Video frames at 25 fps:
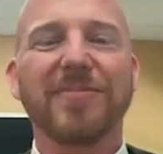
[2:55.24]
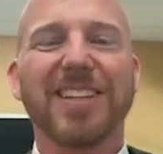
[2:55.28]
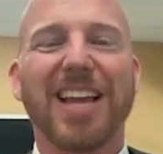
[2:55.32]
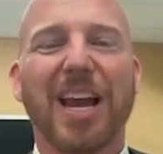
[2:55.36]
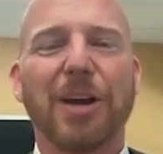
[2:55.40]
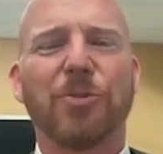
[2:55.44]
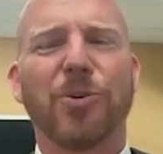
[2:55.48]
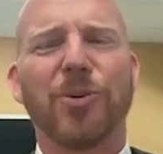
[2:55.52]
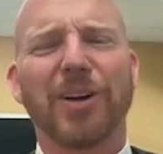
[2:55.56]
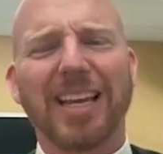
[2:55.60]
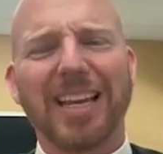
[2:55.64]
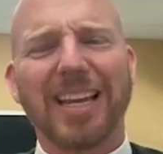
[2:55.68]

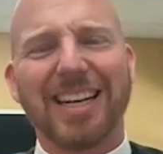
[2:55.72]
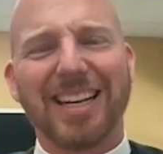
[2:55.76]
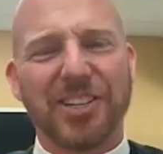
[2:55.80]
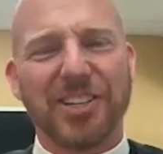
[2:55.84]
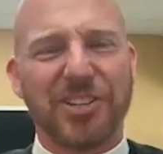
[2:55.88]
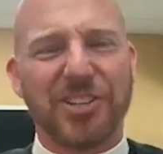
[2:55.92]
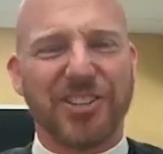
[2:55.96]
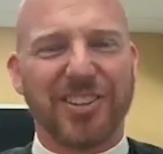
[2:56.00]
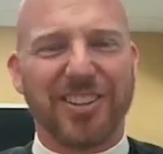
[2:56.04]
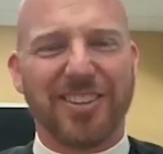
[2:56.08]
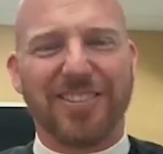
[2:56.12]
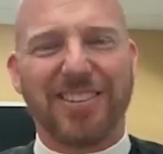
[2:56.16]
I won't get
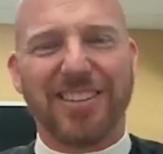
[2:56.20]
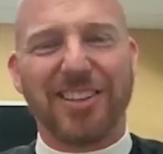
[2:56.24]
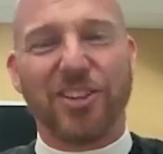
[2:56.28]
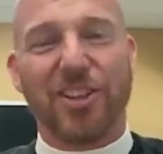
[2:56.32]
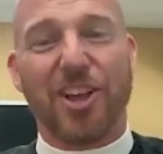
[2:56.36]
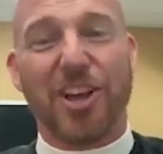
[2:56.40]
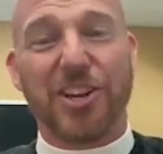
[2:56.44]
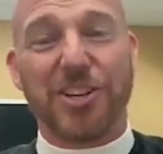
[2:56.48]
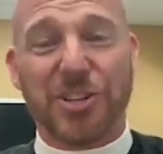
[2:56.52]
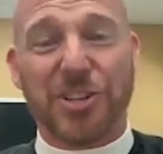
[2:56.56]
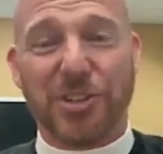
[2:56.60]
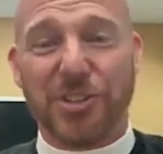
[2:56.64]
into the
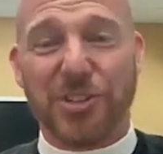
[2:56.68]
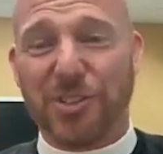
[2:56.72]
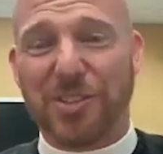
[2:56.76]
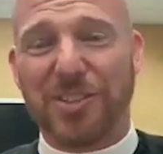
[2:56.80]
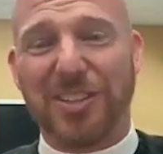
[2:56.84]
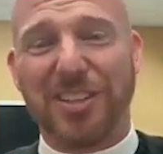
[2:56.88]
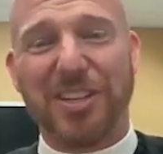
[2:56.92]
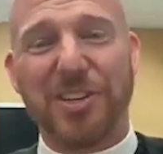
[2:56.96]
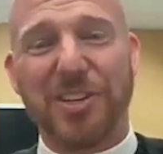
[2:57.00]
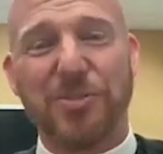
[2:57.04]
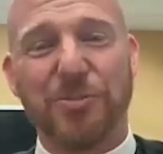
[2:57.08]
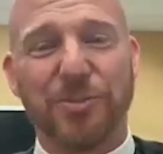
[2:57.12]

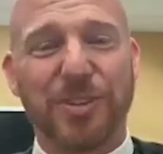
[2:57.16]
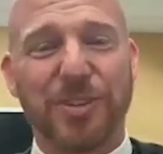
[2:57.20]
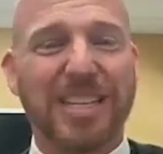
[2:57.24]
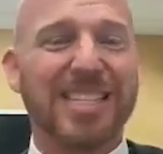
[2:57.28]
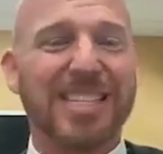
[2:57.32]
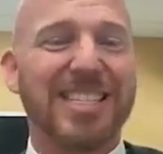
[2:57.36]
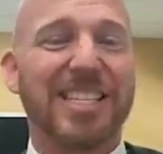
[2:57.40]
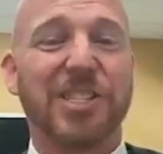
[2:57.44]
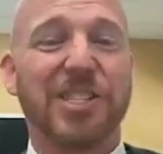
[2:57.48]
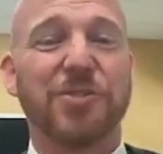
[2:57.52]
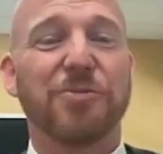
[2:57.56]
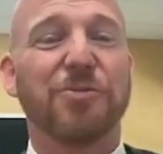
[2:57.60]
theological
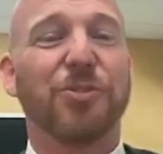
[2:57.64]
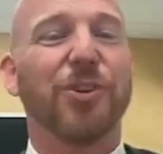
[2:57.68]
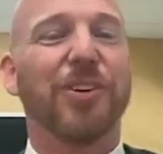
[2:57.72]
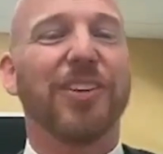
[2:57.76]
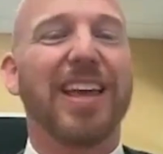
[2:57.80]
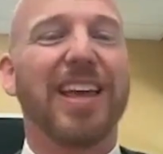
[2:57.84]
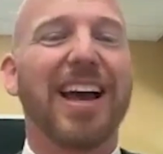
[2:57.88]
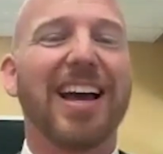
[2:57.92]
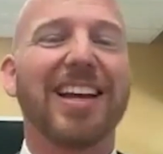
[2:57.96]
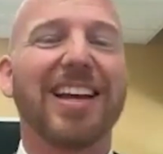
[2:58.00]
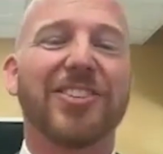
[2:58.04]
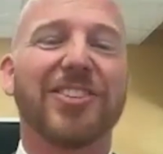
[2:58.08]
reasons
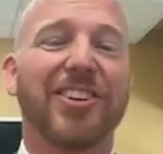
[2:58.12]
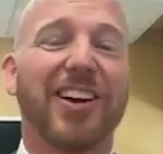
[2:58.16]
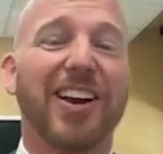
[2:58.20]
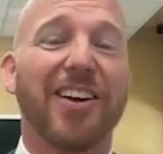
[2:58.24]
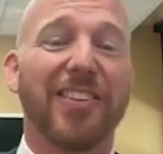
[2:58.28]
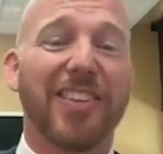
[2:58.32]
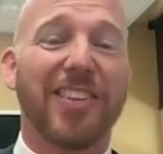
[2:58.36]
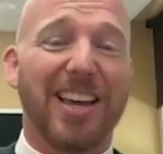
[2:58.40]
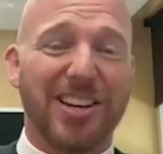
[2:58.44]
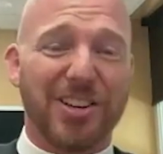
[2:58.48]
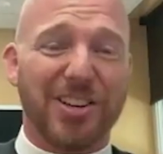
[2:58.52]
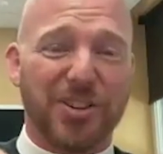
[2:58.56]
for that or
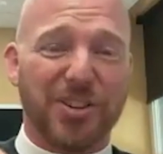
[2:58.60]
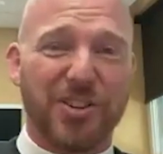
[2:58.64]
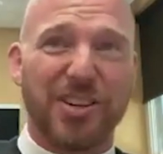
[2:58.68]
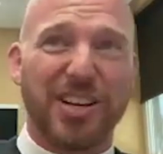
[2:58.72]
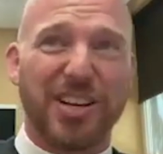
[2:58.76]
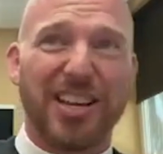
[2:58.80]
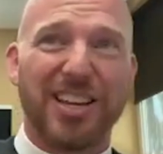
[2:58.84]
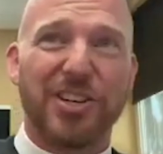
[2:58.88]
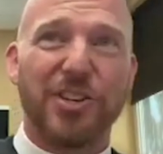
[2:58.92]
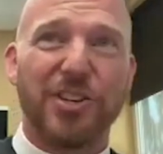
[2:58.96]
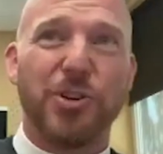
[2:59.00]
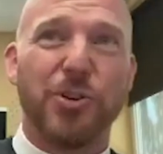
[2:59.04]
how that
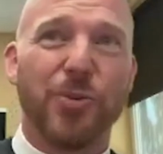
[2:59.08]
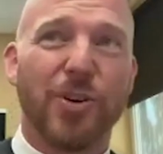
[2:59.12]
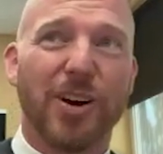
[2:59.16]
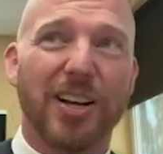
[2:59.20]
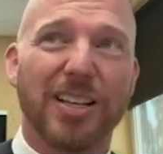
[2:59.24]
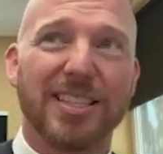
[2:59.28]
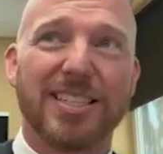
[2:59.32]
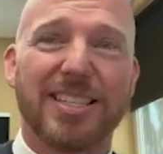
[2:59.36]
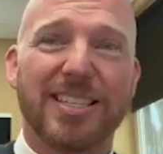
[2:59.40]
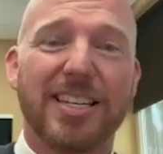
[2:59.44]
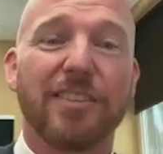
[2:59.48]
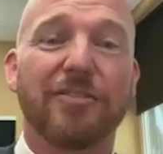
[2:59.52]

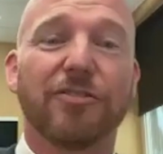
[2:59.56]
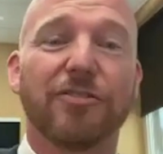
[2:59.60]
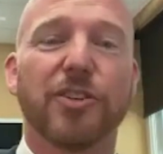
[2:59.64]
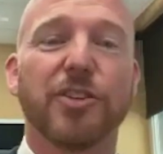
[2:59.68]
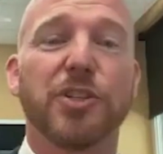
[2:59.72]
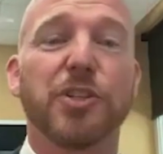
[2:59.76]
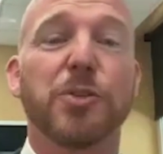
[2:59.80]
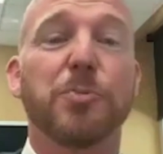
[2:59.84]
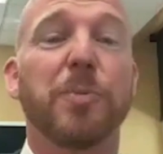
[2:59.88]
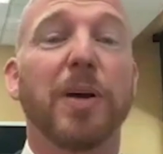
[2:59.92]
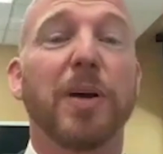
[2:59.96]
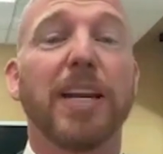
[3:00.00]
nuance
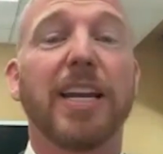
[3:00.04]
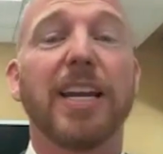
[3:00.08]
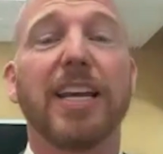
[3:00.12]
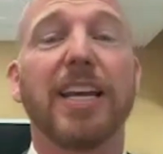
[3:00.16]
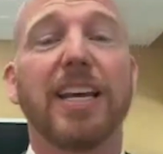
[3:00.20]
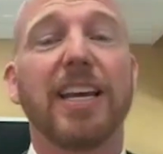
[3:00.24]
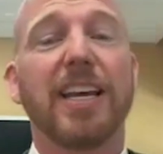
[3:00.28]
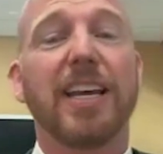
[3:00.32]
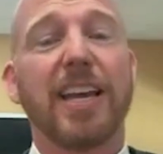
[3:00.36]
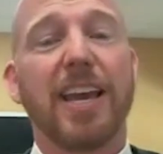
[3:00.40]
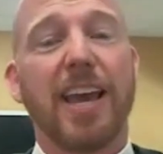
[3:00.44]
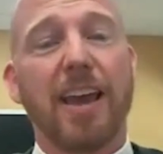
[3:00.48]
differs, but
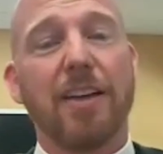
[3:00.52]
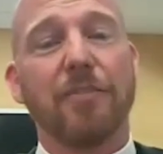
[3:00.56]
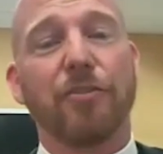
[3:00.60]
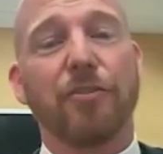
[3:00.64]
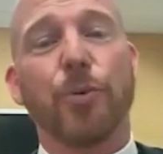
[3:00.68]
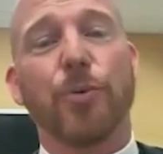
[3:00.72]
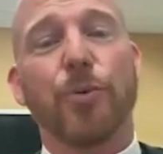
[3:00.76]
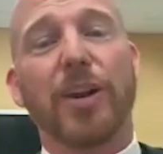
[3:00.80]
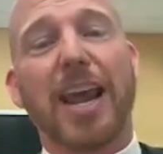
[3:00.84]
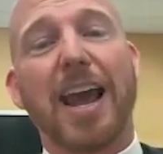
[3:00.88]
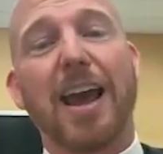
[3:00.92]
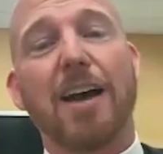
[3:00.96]

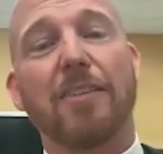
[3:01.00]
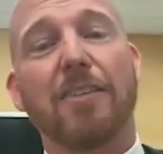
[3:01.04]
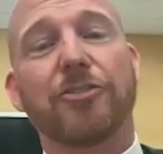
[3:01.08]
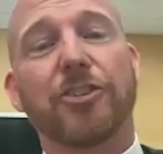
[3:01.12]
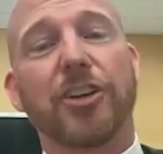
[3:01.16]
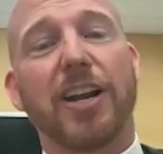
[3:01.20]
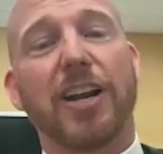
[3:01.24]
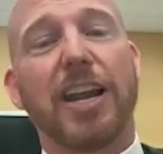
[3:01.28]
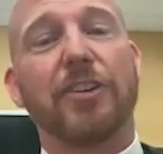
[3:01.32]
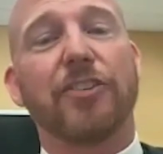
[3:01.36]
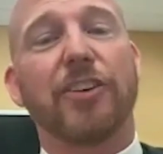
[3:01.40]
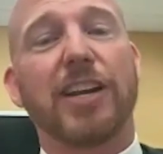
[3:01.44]
everyone
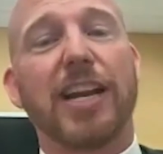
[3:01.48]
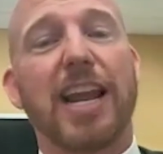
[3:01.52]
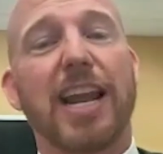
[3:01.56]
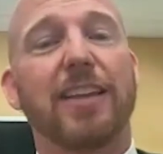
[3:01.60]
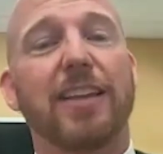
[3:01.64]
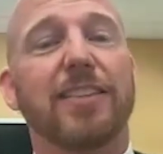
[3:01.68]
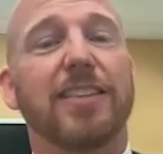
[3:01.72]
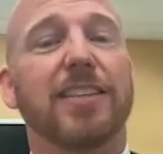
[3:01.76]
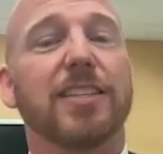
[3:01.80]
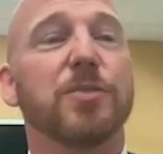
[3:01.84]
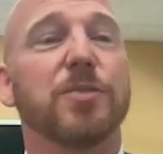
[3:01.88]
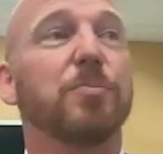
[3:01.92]
after Henry
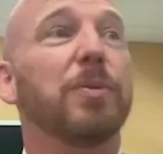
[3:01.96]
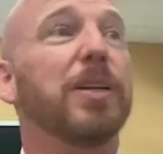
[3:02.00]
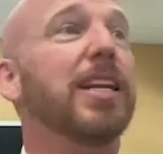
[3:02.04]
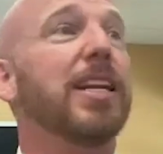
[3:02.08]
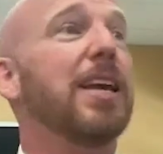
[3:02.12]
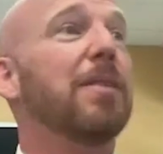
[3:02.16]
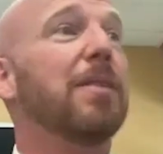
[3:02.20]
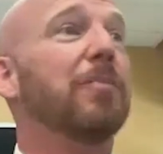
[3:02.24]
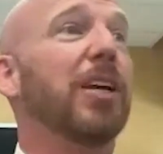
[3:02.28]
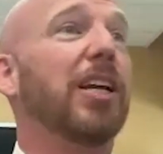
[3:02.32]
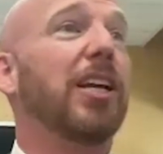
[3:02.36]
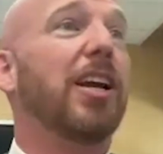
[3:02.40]
VIII has been
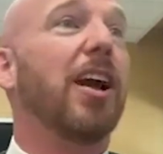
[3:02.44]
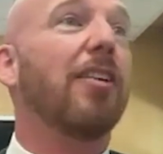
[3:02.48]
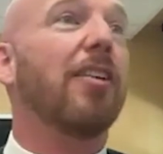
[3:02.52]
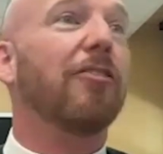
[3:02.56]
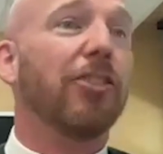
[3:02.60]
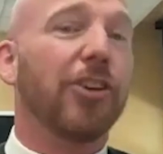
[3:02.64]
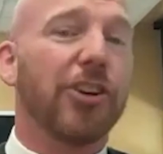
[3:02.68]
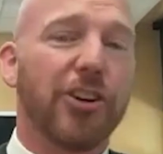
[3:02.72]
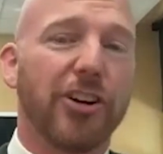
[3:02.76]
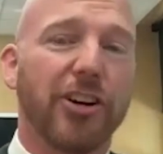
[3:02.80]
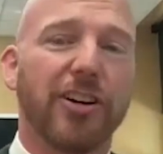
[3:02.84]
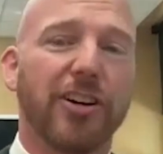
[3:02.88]
named the
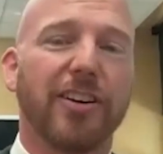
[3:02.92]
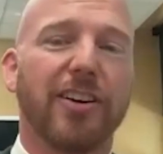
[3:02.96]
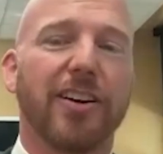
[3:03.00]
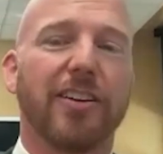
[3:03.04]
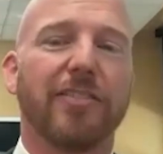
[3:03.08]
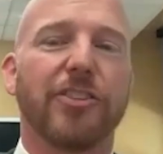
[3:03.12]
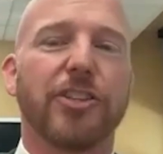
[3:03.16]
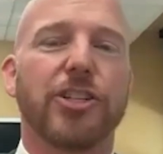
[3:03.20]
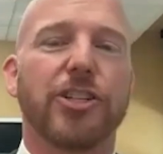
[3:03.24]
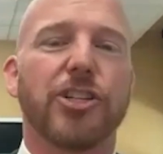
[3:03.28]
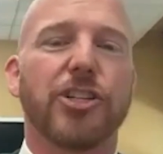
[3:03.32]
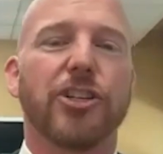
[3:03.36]
governor
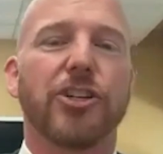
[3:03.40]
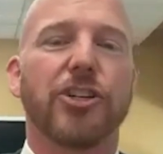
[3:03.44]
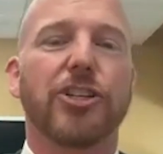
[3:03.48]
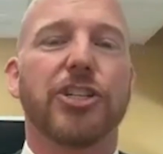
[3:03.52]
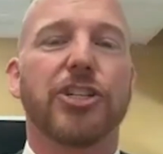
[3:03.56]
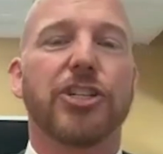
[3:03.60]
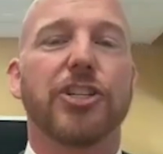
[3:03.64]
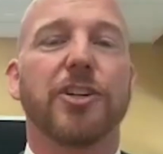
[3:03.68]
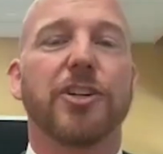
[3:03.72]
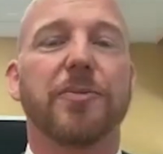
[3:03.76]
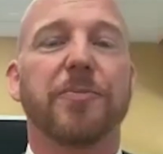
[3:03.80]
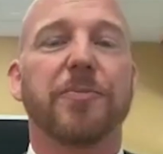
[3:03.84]
of the
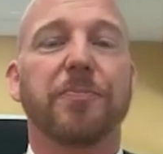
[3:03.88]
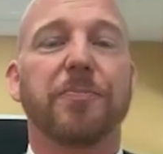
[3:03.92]
church.